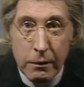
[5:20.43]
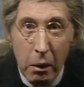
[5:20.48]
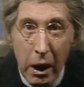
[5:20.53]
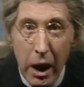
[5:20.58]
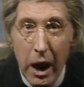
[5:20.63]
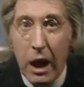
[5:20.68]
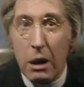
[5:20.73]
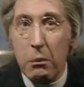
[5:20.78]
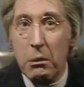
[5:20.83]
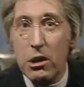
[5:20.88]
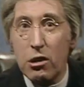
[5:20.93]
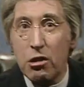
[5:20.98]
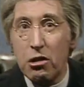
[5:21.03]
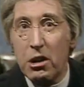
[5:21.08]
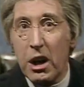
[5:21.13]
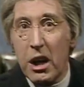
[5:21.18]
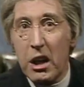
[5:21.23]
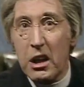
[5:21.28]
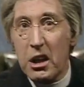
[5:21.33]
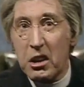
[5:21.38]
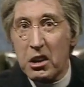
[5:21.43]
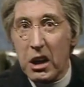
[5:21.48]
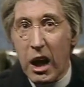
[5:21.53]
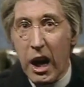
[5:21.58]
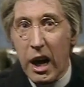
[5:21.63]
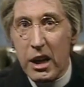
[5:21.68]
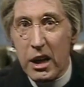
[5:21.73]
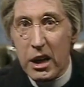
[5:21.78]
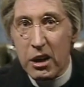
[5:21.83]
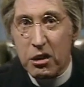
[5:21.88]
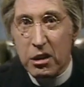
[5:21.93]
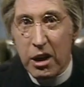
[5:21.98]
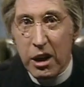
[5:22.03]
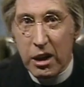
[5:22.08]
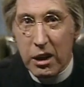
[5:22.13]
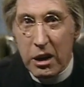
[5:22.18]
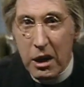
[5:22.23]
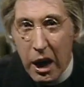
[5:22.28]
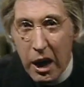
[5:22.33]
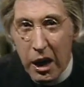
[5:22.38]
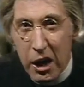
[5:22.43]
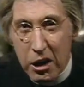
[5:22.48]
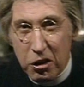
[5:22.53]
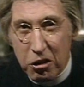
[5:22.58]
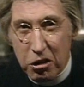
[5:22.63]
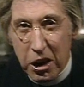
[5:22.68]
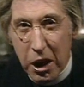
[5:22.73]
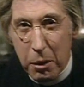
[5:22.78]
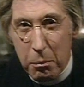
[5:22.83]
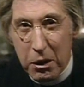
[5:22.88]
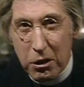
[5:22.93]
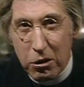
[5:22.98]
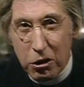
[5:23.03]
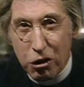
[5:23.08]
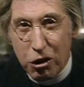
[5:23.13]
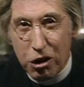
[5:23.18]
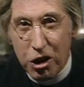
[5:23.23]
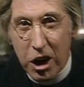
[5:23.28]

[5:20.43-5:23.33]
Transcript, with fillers: well, I went straight to Sandy's heat and then the scheming